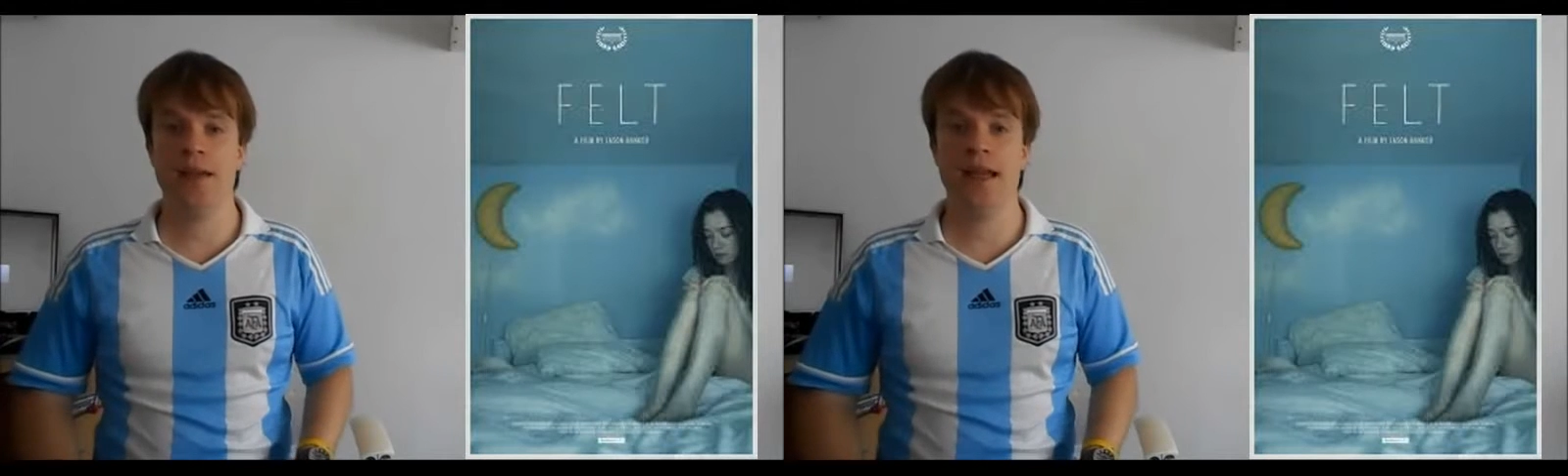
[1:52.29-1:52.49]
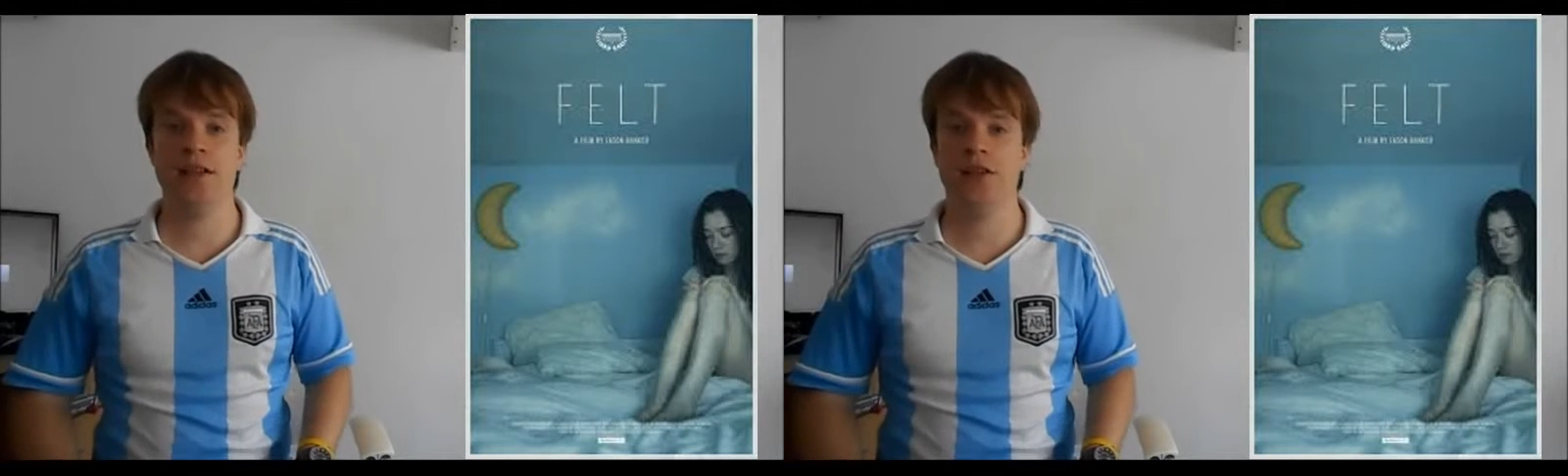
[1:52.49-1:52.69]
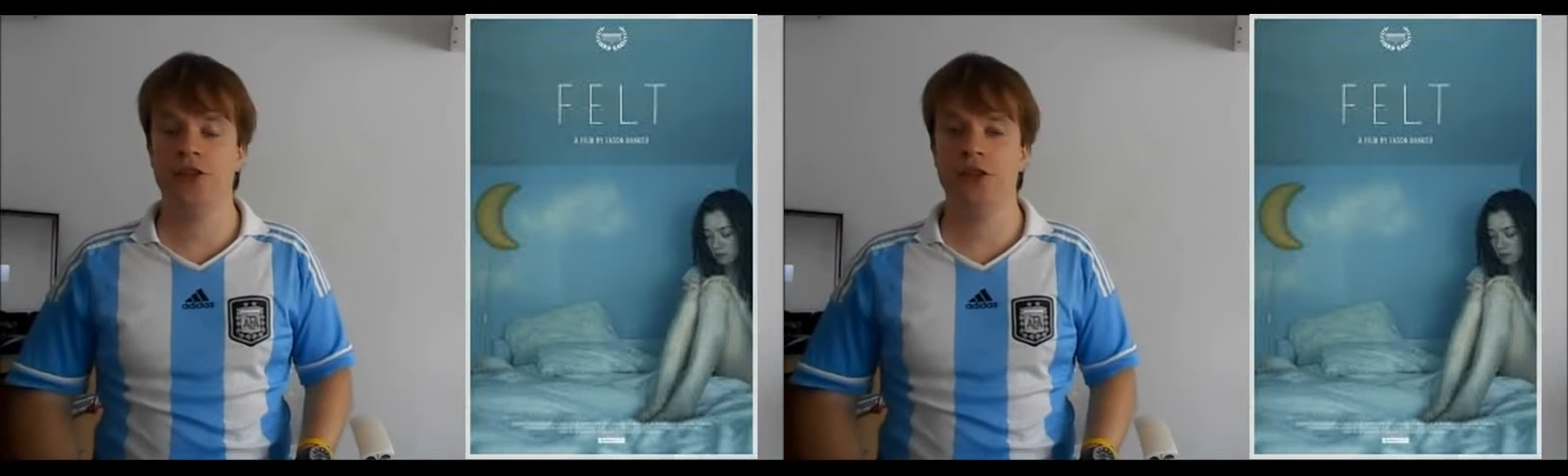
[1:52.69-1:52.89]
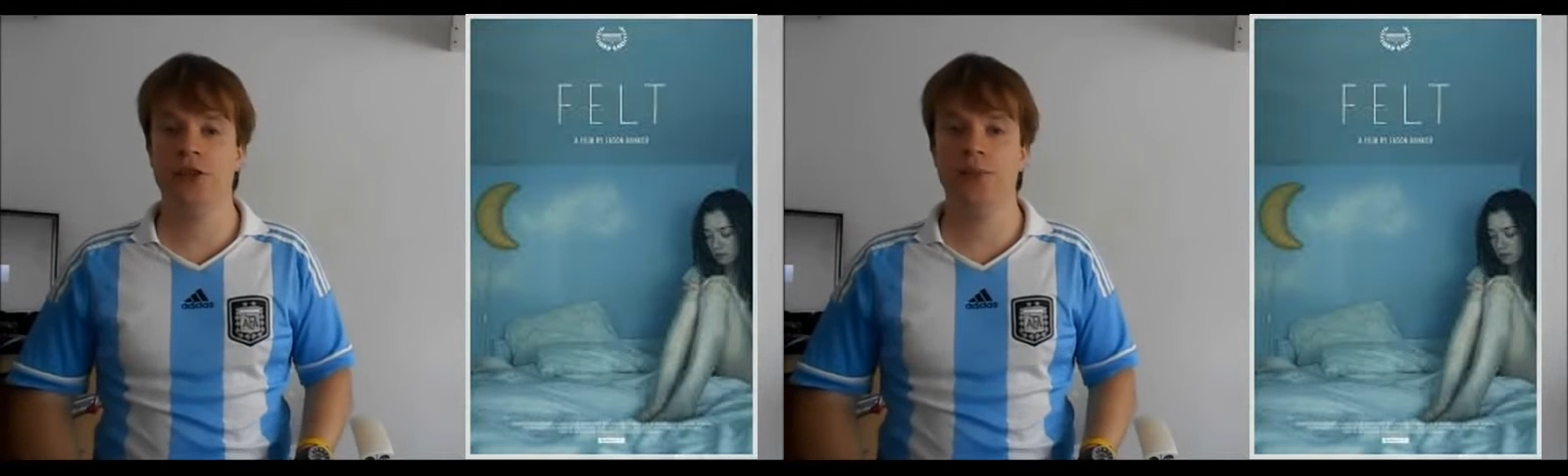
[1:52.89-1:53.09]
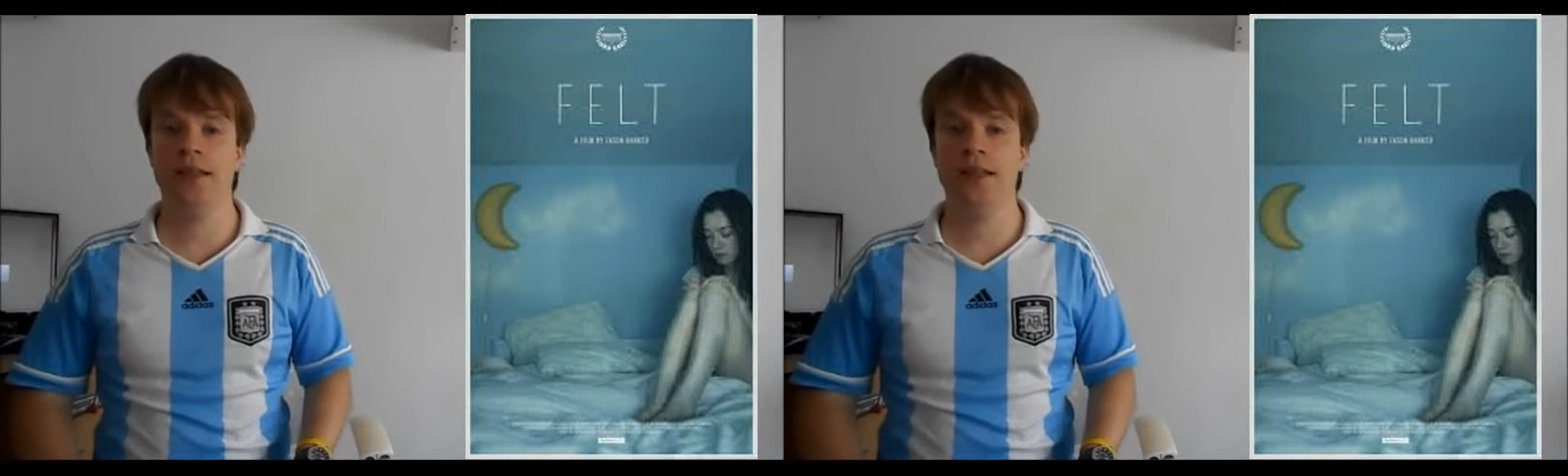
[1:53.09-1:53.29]
and
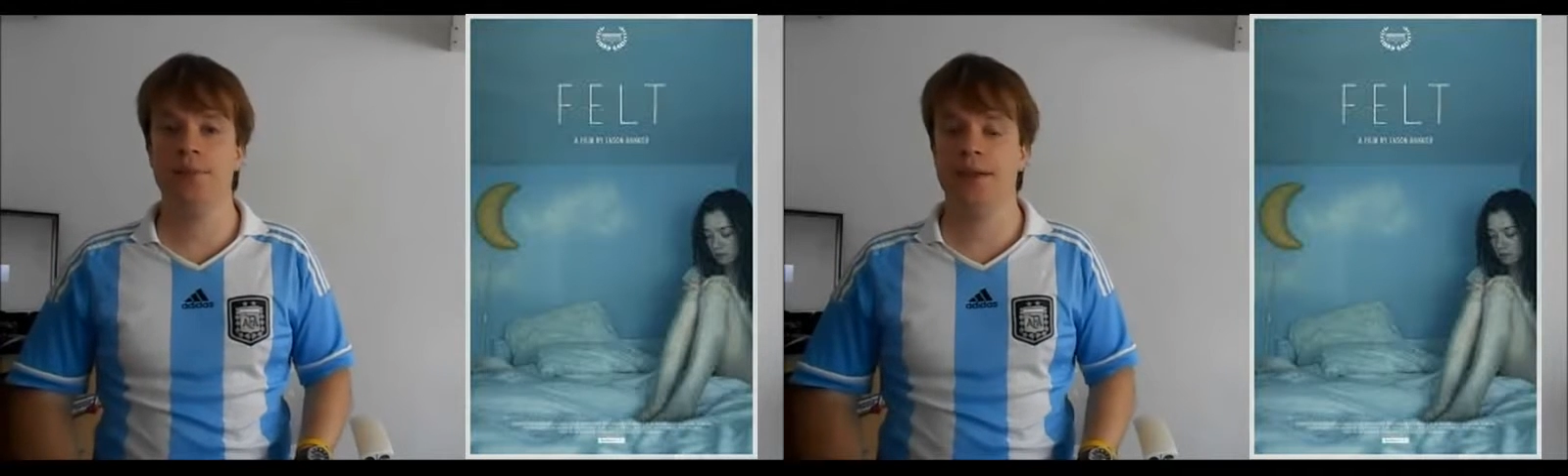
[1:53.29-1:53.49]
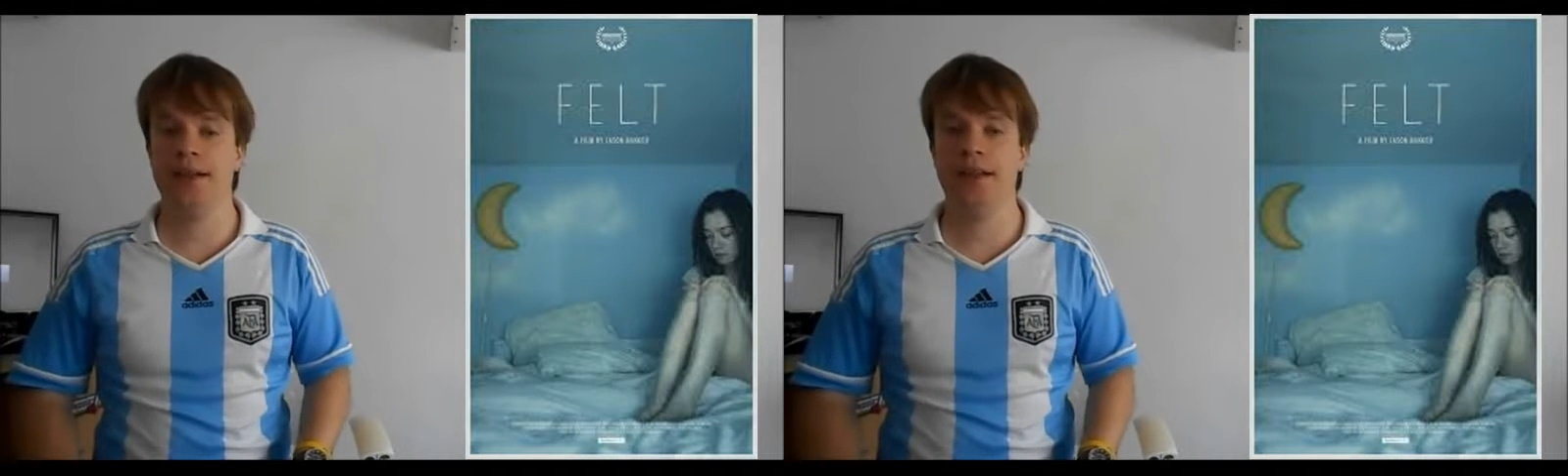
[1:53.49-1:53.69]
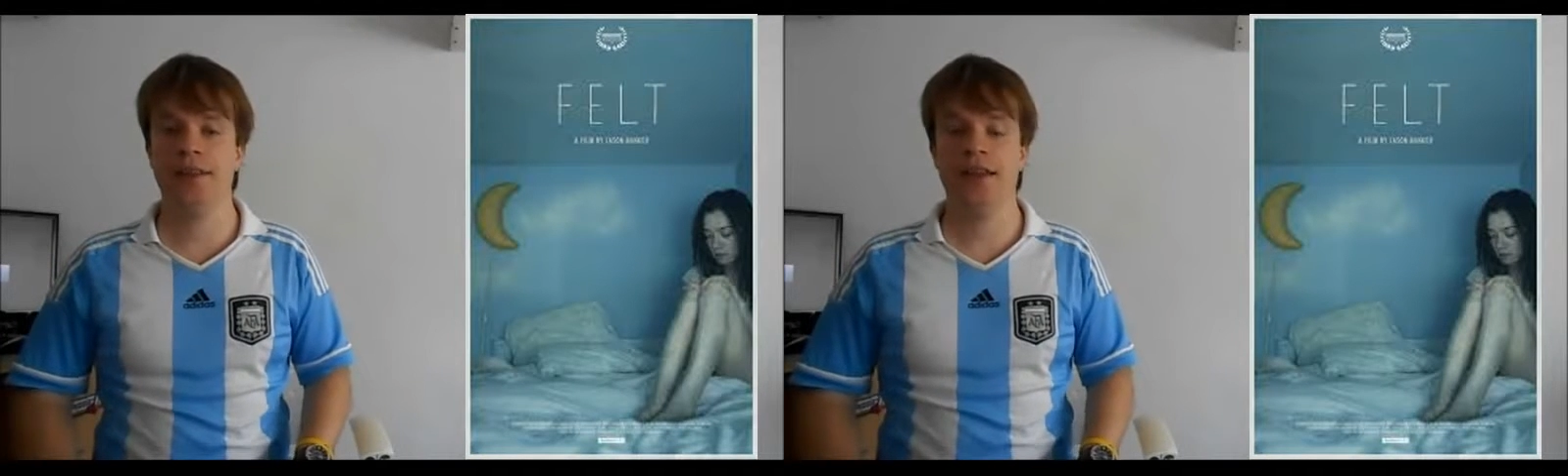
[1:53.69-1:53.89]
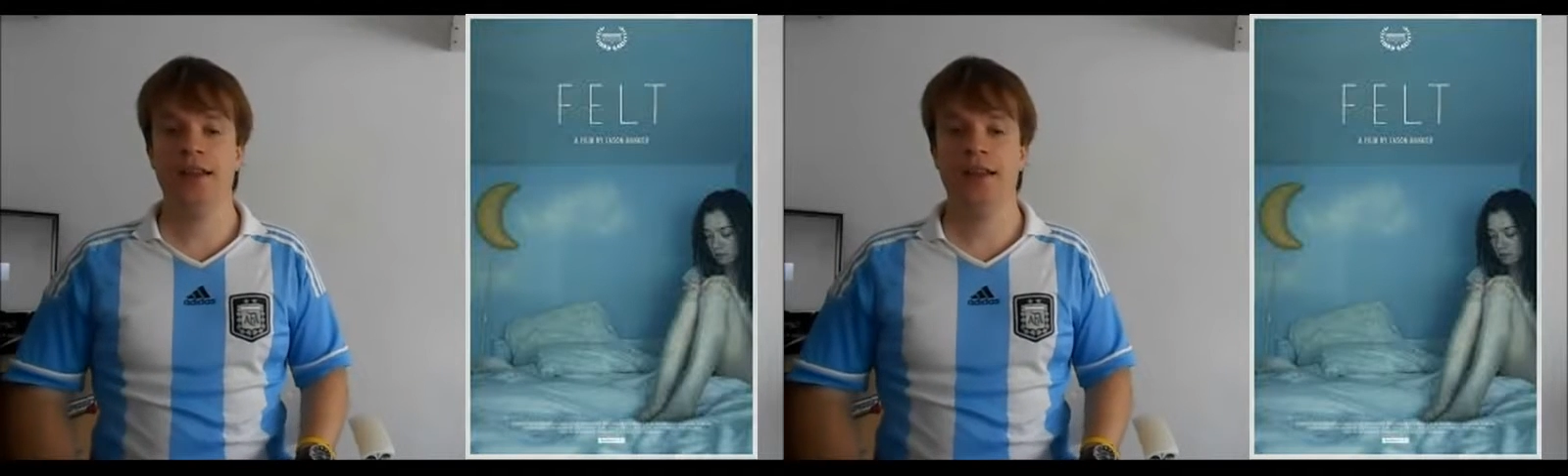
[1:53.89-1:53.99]
disturbing path.